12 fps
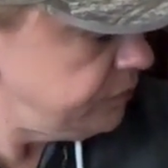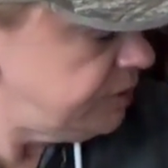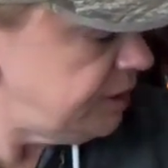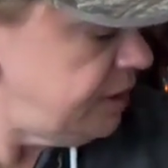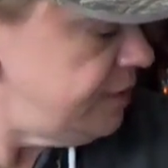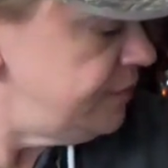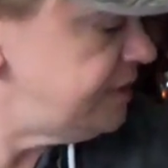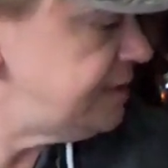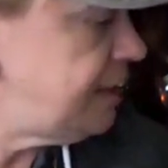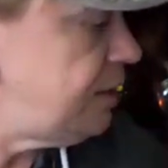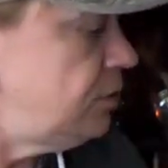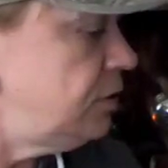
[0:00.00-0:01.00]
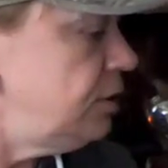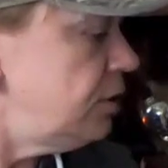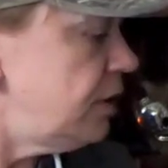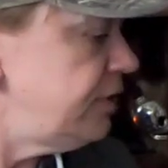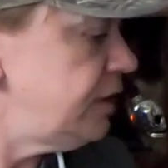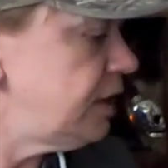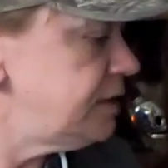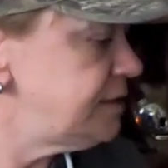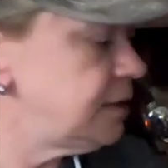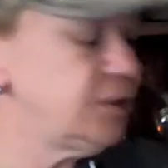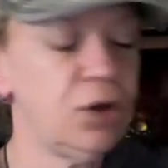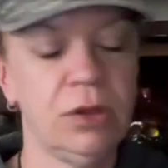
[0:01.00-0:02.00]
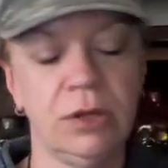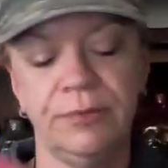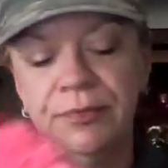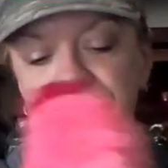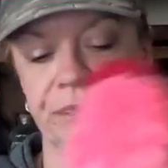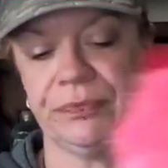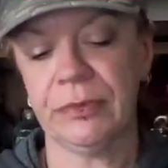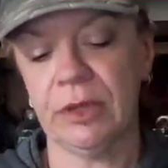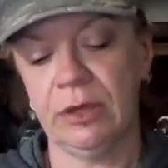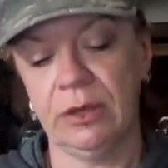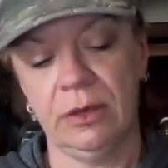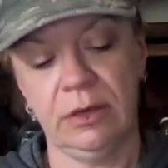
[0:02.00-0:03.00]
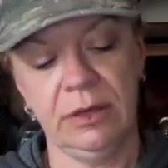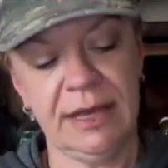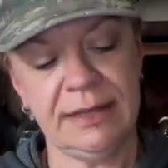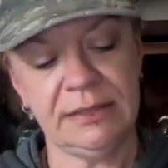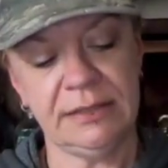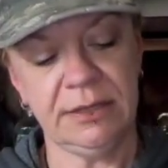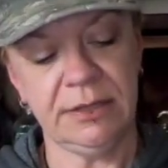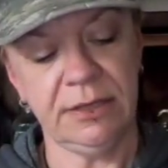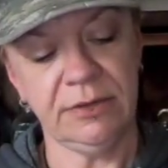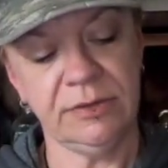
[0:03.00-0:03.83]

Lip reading: Did I even say earlier? I think I said $1. Can't see it now.